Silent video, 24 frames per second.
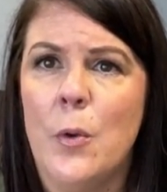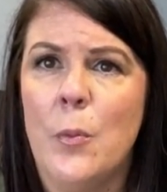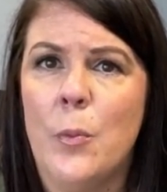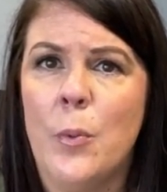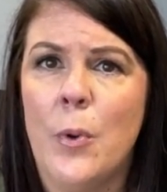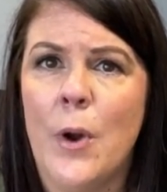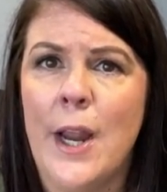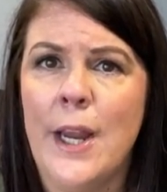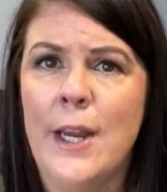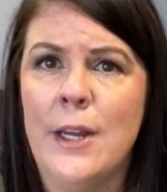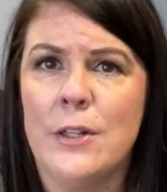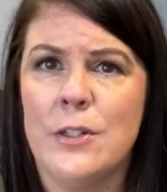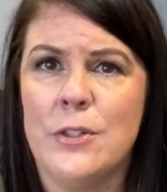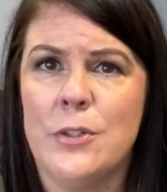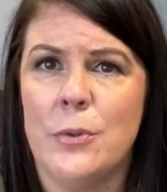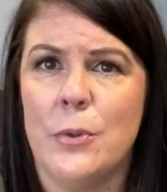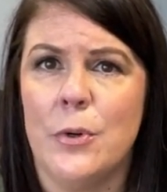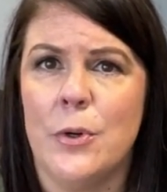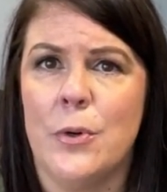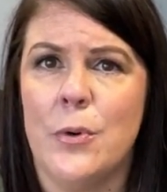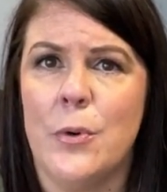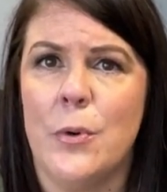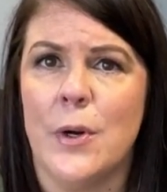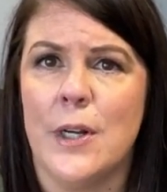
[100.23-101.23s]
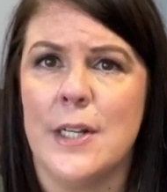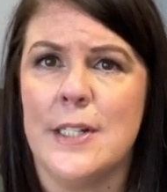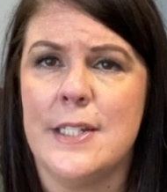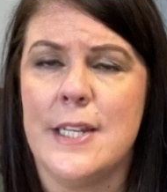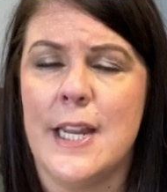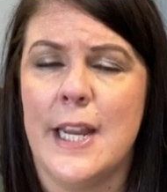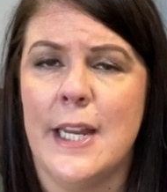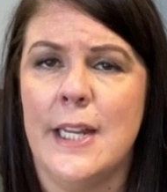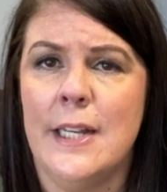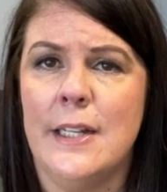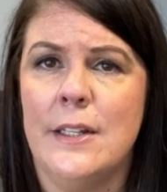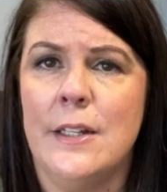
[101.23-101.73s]
prior to a court
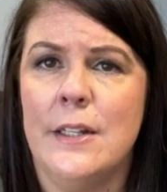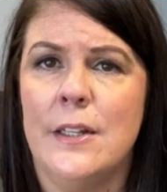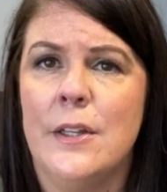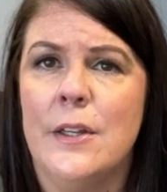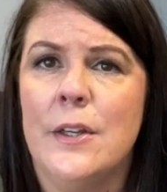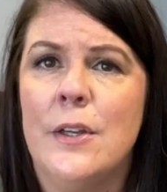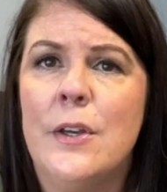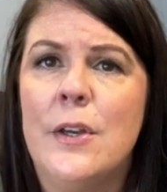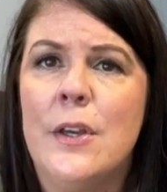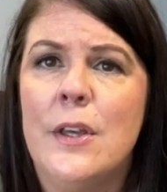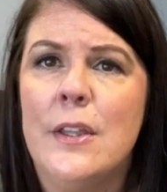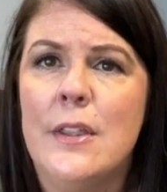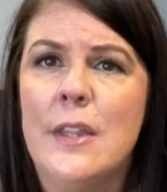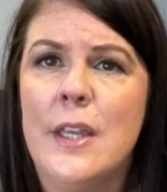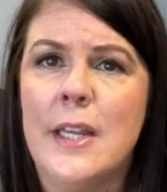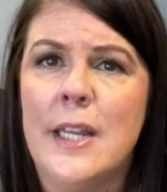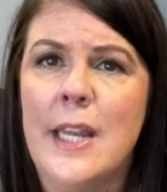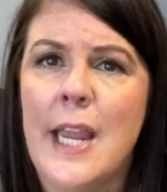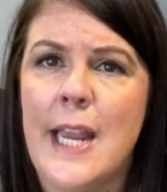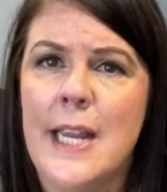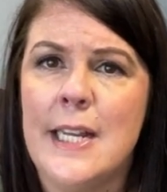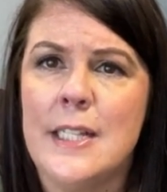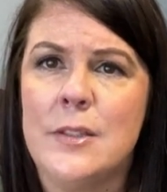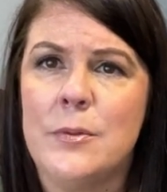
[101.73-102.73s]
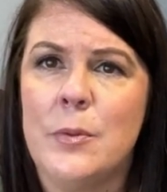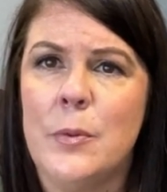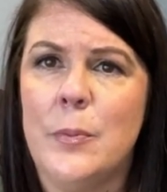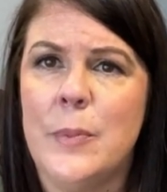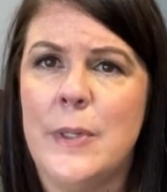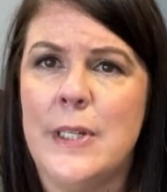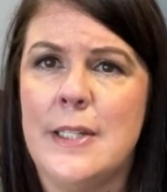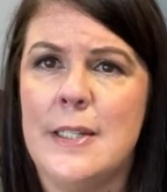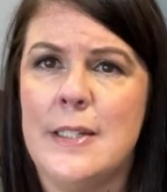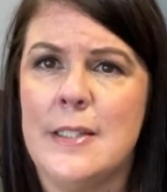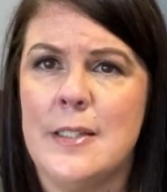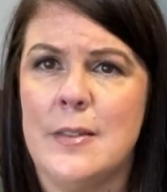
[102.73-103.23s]
date, the case will
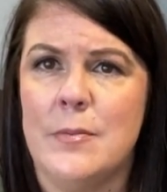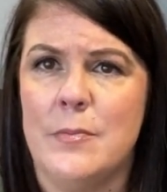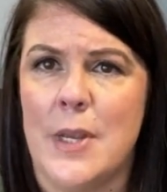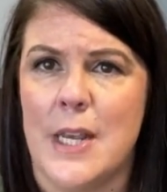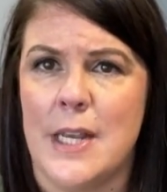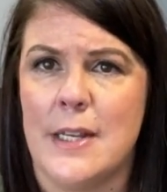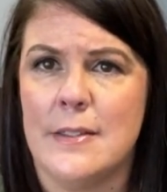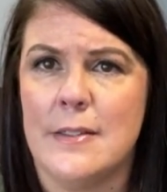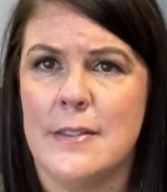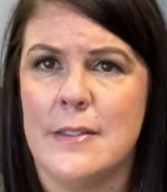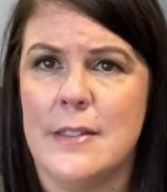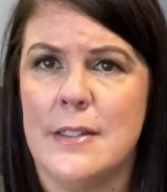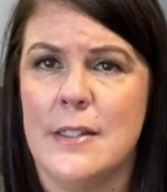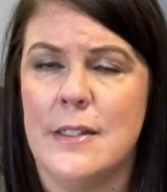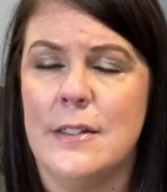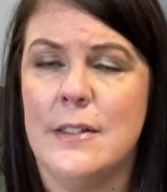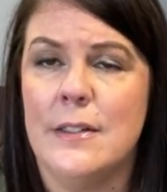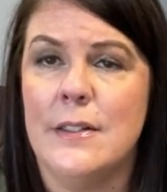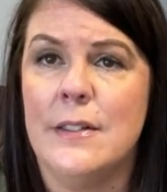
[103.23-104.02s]
be dismissed.